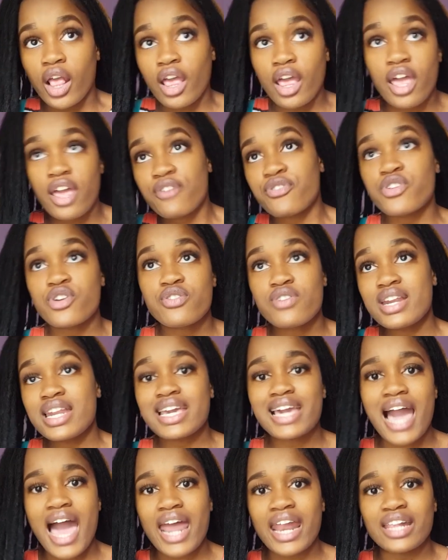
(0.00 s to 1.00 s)
if you really
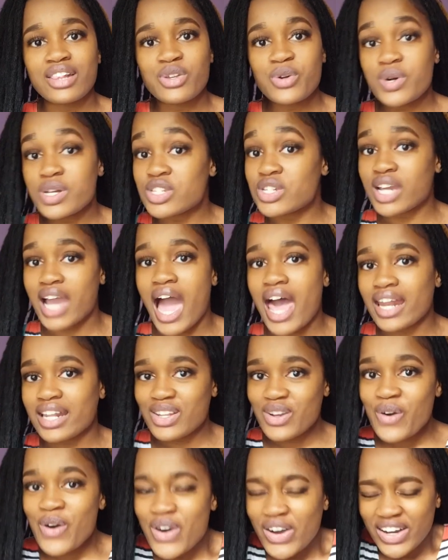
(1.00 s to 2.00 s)
gotta do it, you gotta do
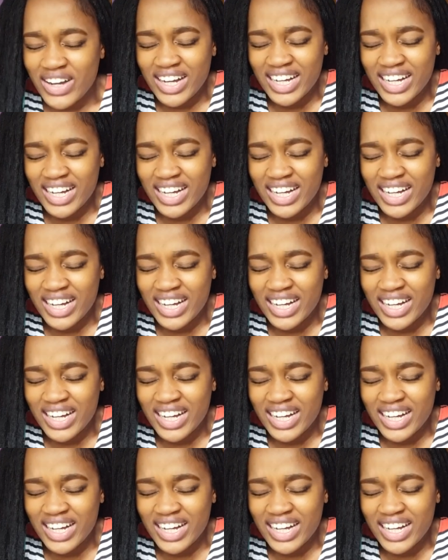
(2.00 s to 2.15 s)
it.